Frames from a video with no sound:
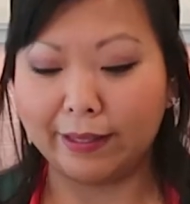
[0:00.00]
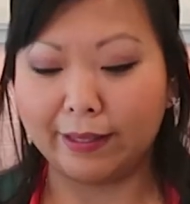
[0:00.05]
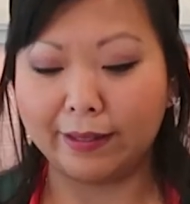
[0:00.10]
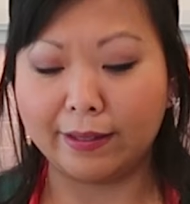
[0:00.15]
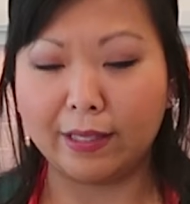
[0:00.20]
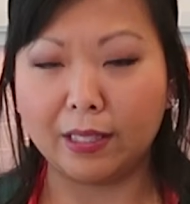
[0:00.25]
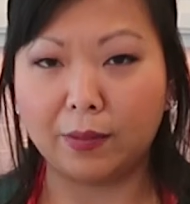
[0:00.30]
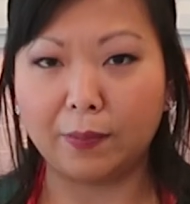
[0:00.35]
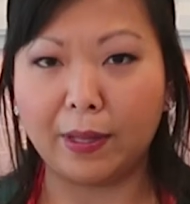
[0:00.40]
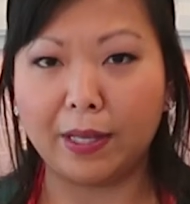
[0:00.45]

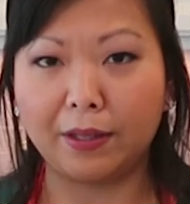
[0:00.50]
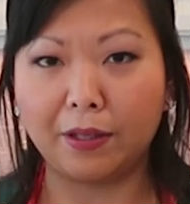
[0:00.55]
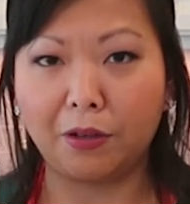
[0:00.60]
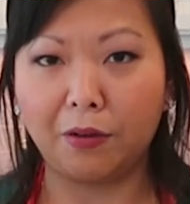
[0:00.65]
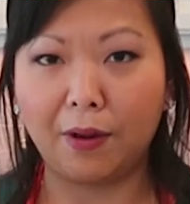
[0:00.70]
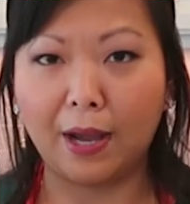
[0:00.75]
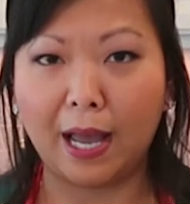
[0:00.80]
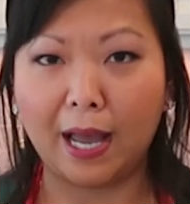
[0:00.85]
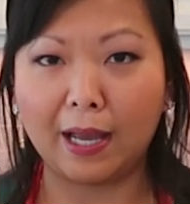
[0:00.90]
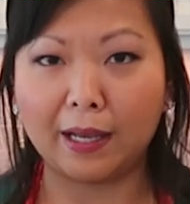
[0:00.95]
this is my
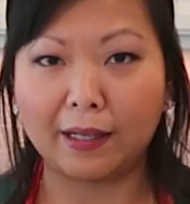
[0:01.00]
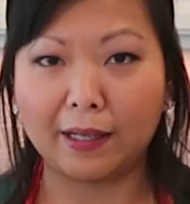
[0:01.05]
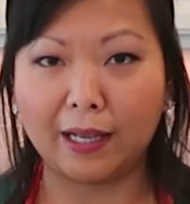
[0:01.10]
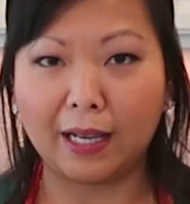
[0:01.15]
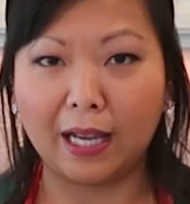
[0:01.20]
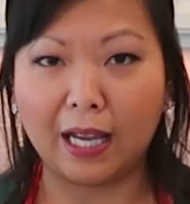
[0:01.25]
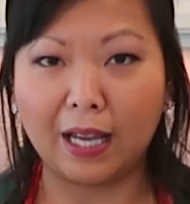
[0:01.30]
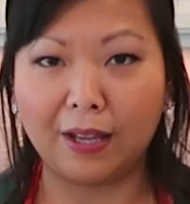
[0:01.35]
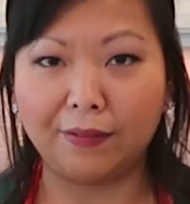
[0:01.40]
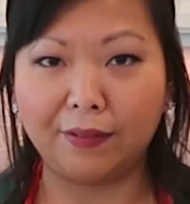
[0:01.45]
little hack.
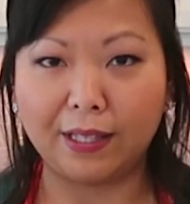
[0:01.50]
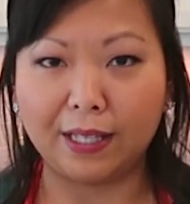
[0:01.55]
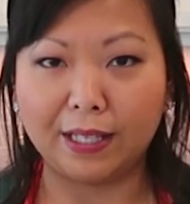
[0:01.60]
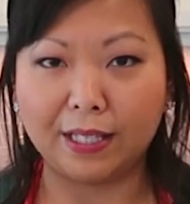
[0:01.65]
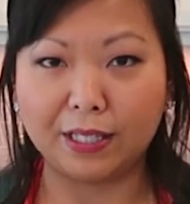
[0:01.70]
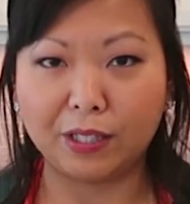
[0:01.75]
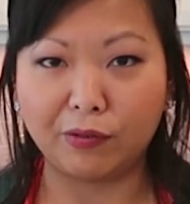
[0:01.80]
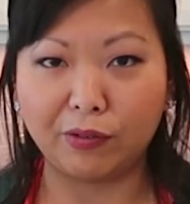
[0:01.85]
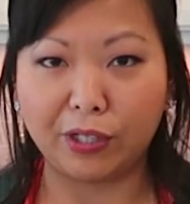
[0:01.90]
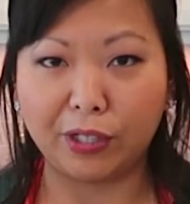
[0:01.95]
I have
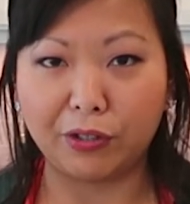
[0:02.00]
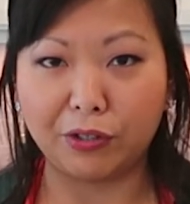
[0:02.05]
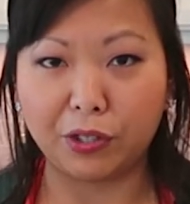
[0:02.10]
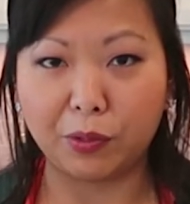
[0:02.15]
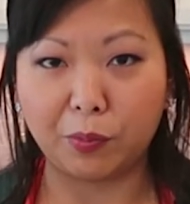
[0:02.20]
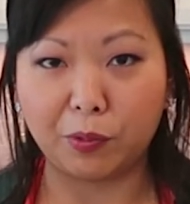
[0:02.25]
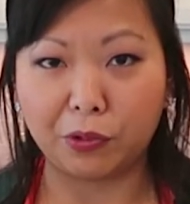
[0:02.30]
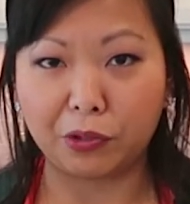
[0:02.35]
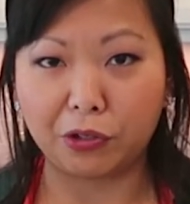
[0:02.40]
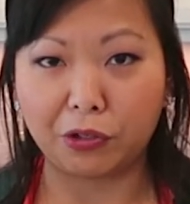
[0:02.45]
these reusable